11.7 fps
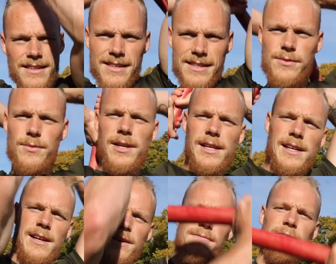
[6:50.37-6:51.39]
it's a really
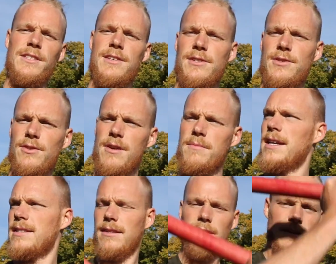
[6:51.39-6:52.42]
convincing story
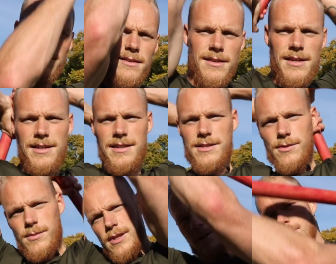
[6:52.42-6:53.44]
basically. It's a
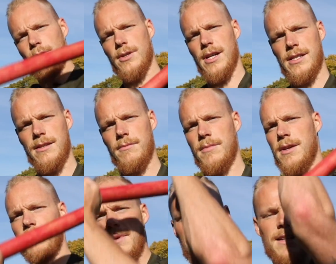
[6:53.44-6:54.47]
really cool custom
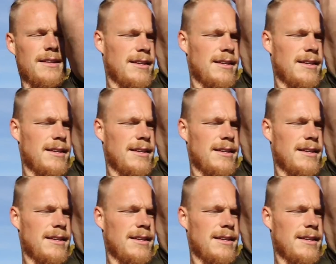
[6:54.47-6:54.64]
made